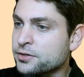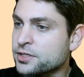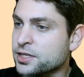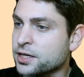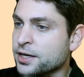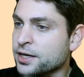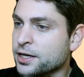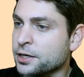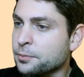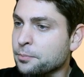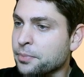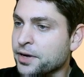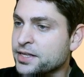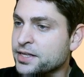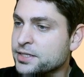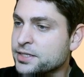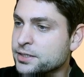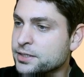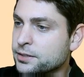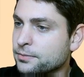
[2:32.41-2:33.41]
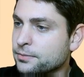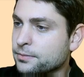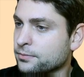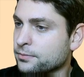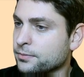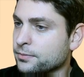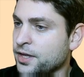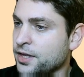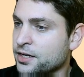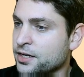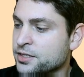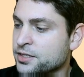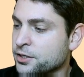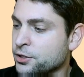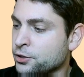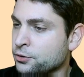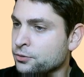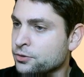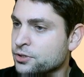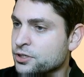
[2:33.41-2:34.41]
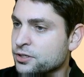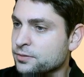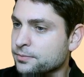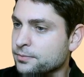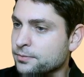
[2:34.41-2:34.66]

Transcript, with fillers: click paste, execute.